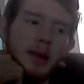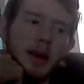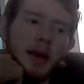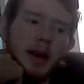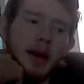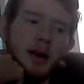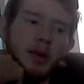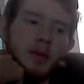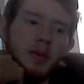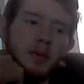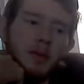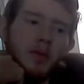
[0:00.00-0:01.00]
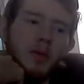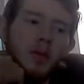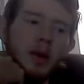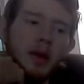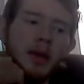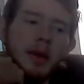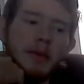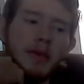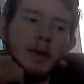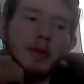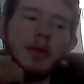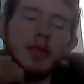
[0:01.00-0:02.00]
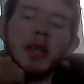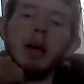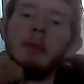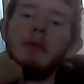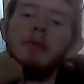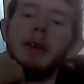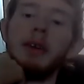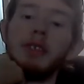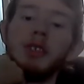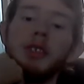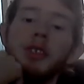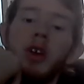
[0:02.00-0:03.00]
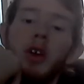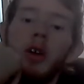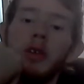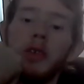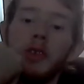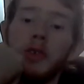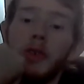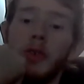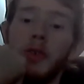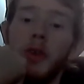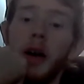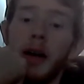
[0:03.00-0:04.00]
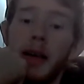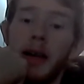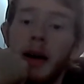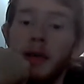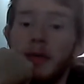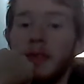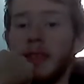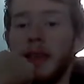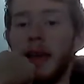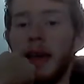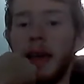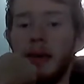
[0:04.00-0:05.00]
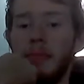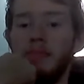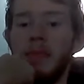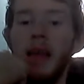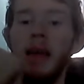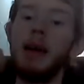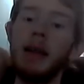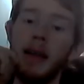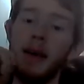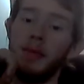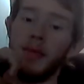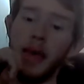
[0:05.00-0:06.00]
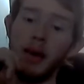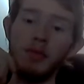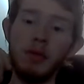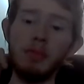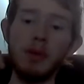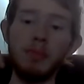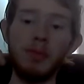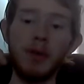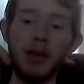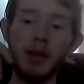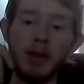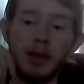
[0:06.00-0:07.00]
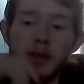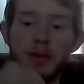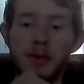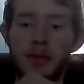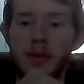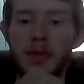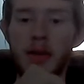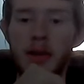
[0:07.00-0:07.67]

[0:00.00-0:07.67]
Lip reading: Now, what if there were zombified sharks or crocodiles in the game? Now, that would be pretty new,